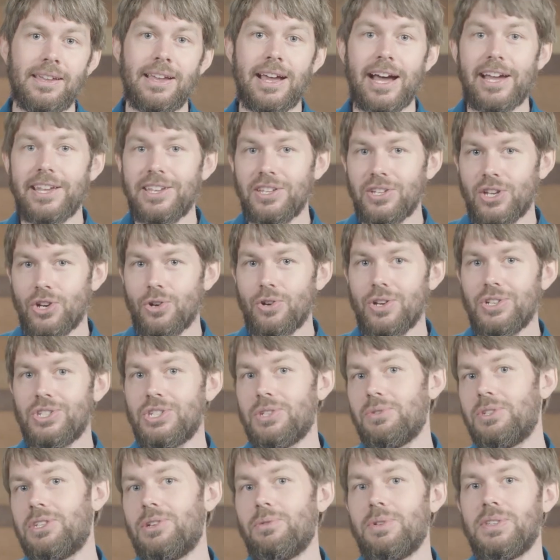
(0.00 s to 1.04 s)
I encourage
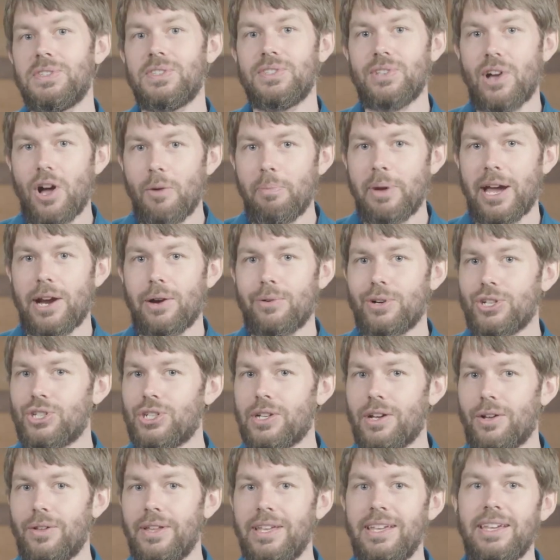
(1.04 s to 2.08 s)
you to install
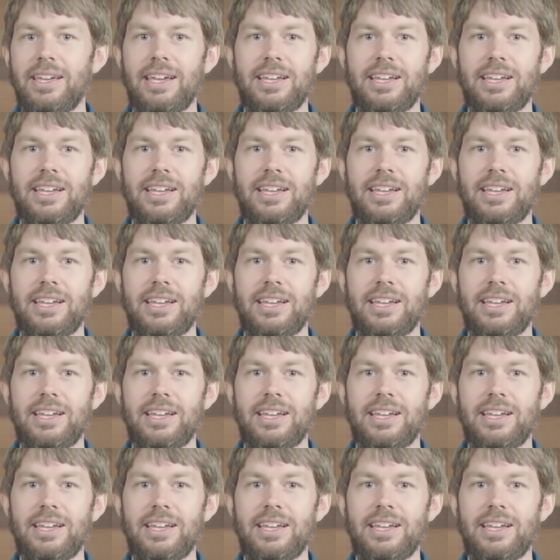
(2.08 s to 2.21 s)
PowerShell